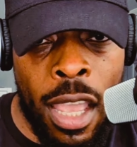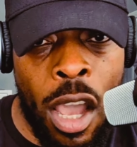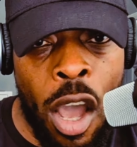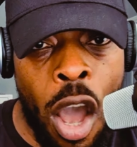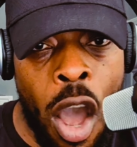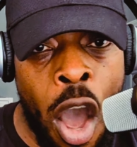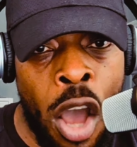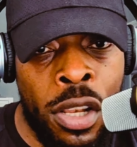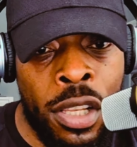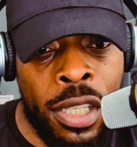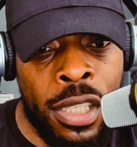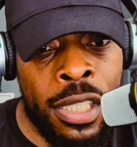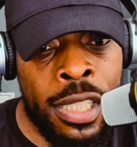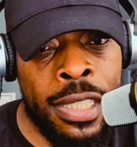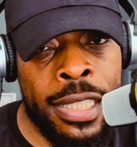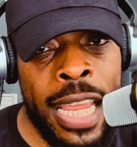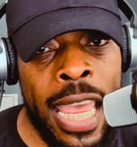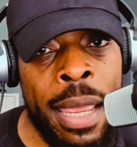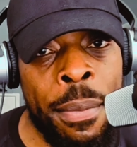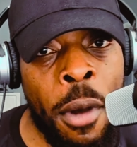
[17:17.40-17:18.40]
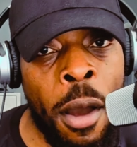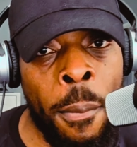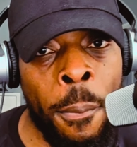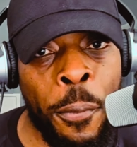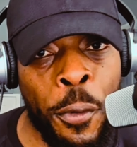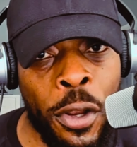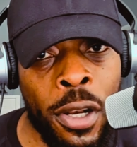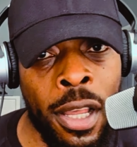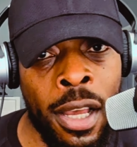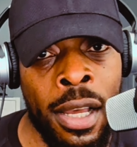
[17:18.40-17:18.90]
under the same
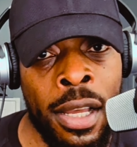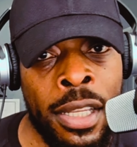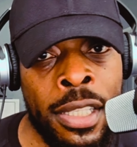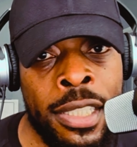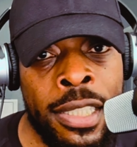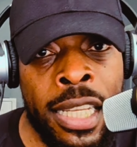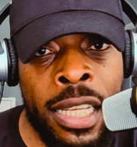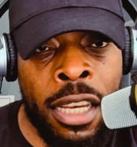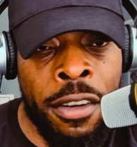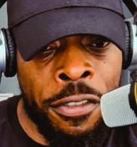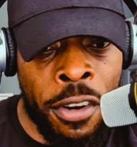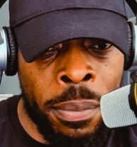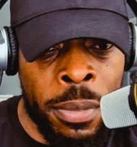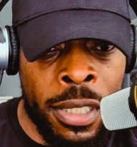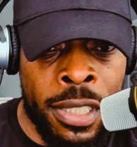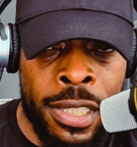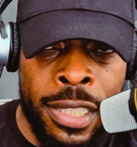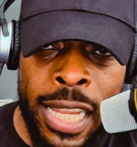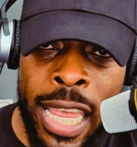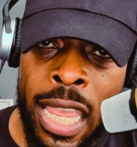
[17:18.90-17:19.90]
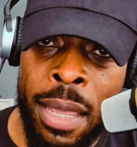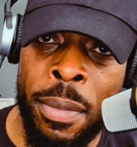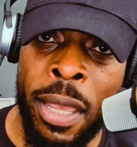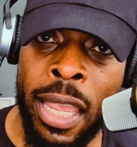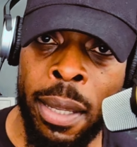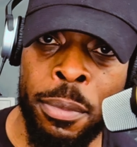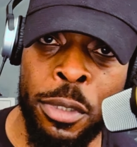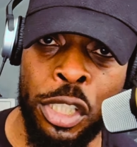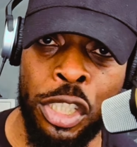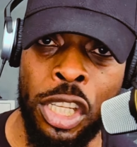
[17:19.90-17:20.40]
umbrella, singing from the same hymn
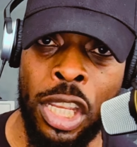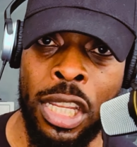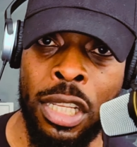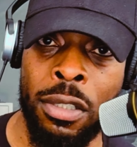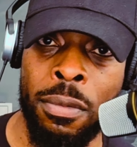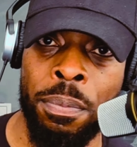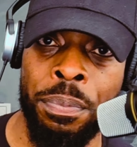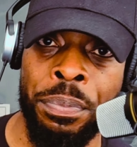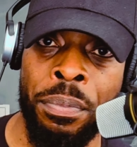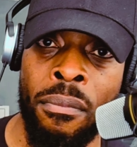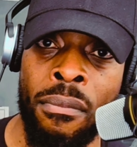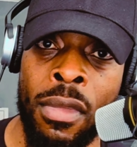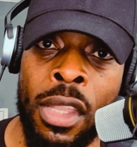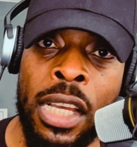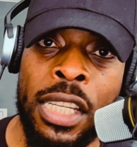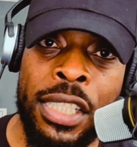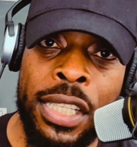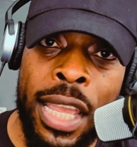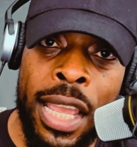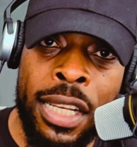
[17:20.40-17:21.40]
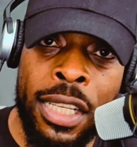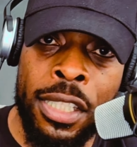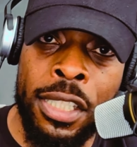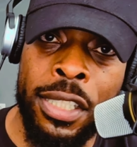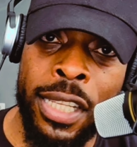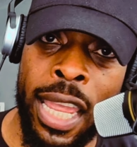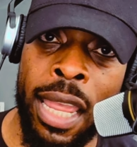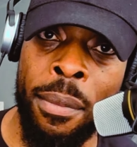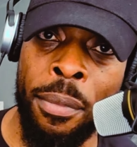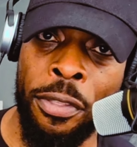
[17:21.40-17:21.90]
sheet, saying the
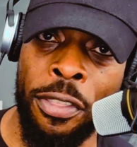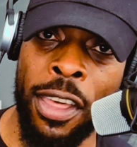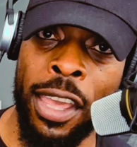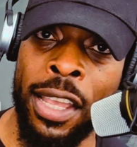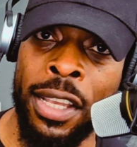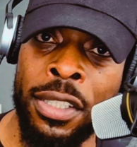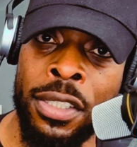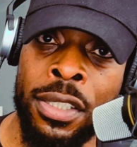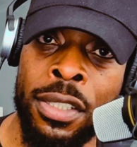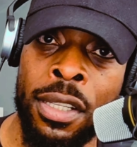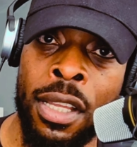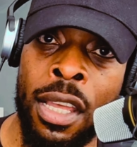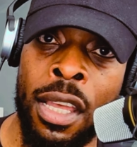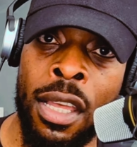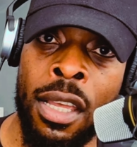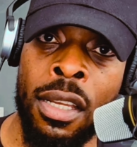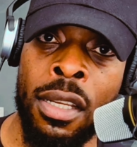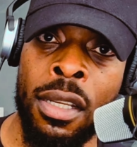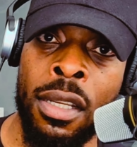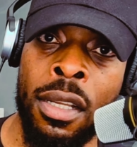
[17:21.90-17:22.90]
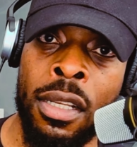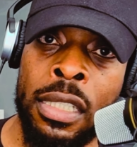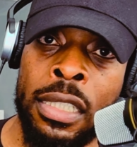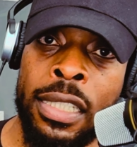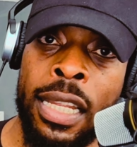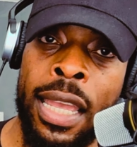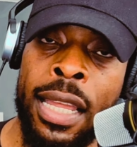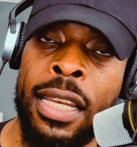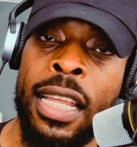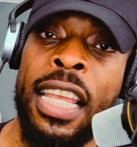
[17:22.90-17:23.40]
same things,
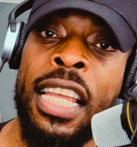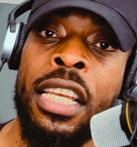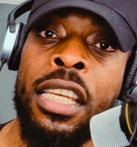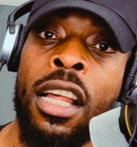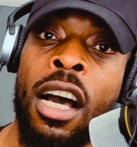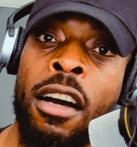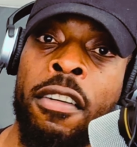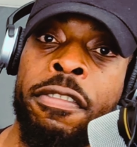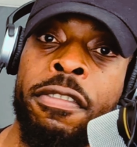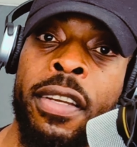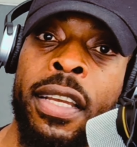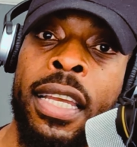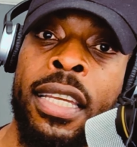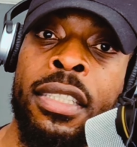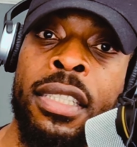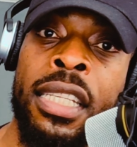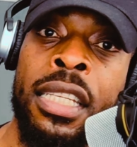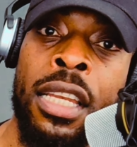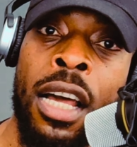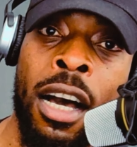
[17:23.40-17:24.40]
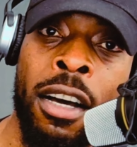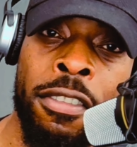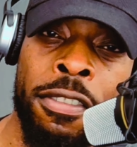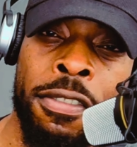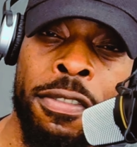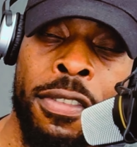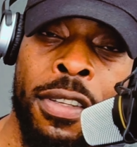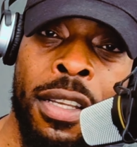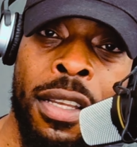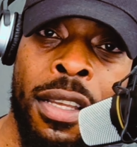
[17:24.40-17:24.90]
saying enough is enough.
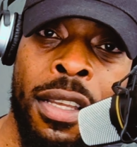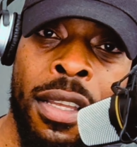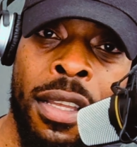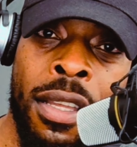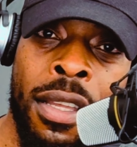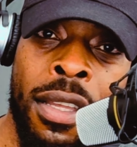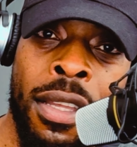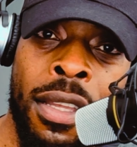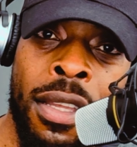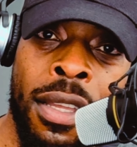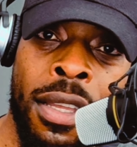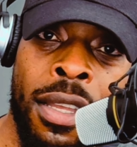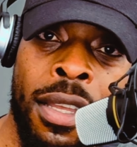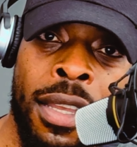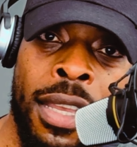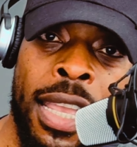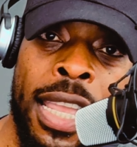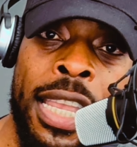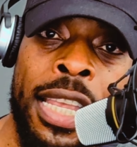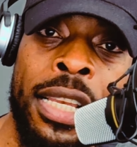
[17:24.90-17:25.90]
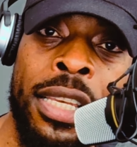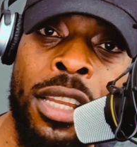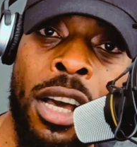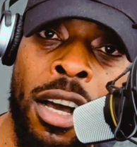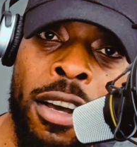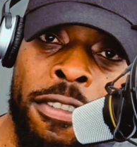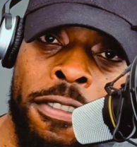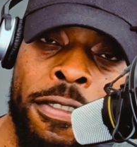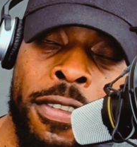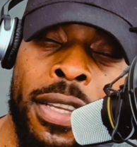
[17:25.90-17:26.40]

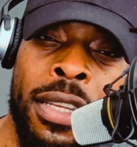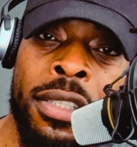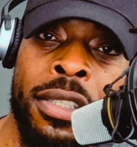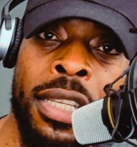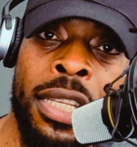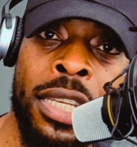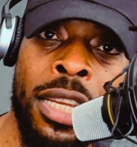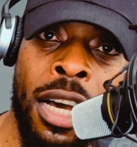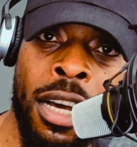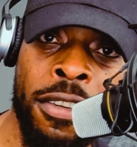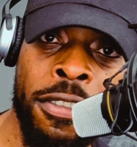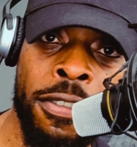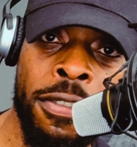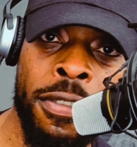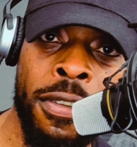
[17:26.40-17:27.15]
Enough is enough.